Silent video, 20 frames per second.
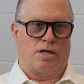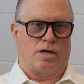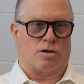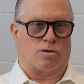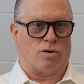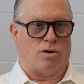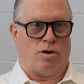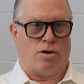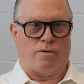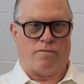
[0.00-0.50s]

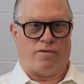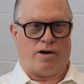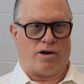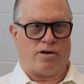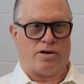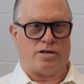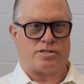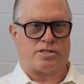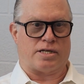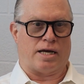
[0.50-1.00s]
grow
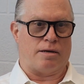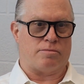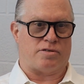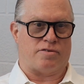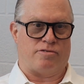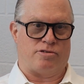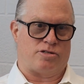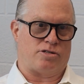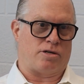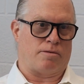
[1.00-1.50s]
various types
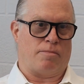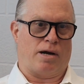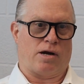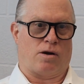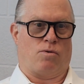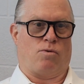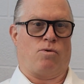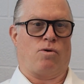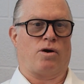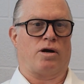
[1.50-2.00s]
of interesting
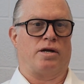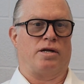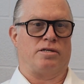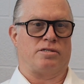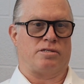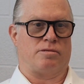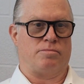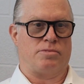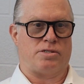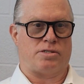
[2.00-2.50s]

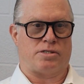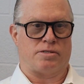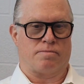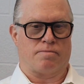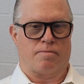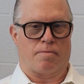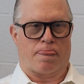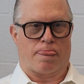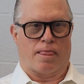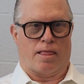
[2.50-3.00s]
microorganisms
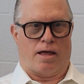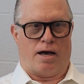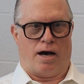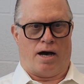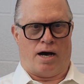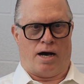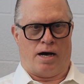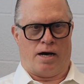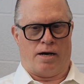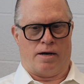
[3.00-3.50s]

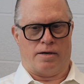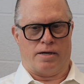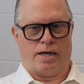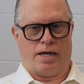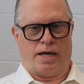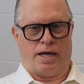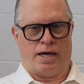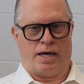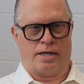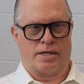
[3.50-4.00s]

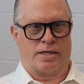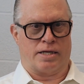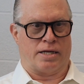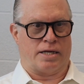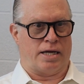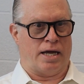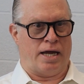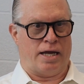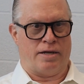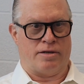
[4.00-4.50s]

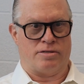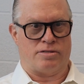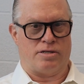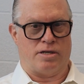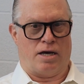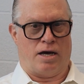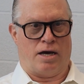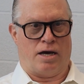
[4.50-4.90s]
and gain